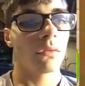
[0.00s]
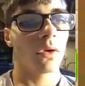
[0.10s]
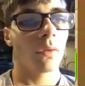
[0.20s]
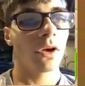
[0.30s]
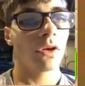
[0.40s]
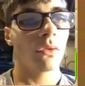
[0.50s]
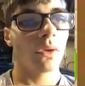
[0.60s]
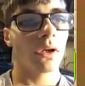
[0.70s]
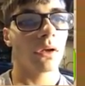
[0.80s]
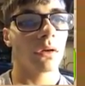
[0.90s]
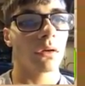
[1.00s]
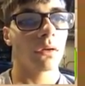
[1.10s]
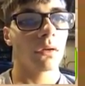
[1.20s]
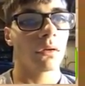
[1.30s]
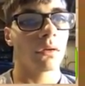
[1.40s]
What am I doing?
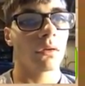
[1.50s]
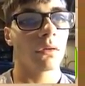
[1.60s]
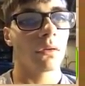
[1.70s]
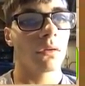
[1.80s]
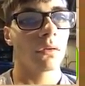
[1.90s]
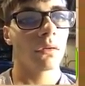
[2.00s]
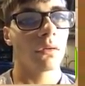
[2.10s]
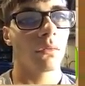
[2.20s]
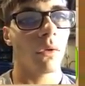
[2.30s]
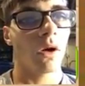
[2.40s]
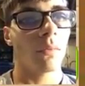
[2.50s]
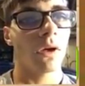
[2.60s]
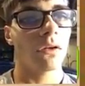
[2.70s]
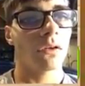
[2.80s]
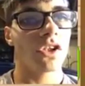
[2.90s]
Why am
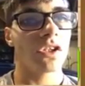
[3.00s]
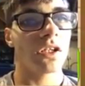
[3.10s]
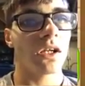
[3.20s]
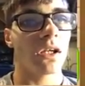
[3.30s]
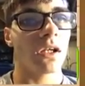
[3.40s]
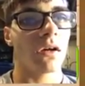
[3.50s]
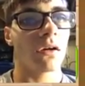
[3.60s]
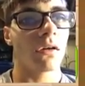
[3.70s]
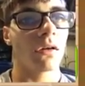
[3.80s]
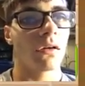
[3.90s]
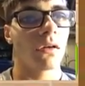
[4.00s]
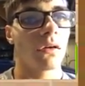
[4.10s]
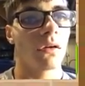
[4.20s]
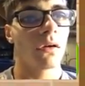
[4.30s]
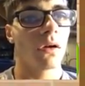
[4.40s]
I just sitting there?
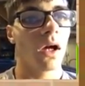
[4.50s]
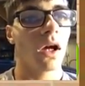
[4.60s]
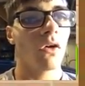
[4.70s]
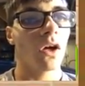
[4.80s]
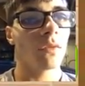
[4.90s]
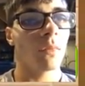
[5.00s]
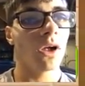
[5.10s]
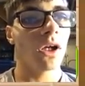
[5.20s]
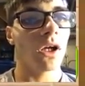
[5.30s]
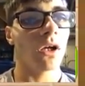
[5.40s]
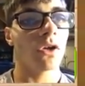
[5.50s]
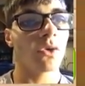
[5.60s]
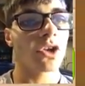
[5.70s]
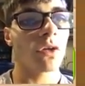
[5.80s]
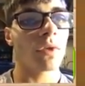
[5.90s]
Collect money. Do
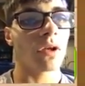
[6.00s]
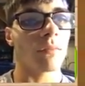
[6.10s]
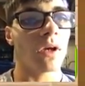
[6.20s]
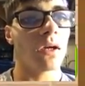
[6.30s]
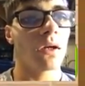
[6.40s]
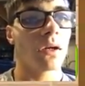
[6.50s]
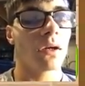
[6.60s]
something, me.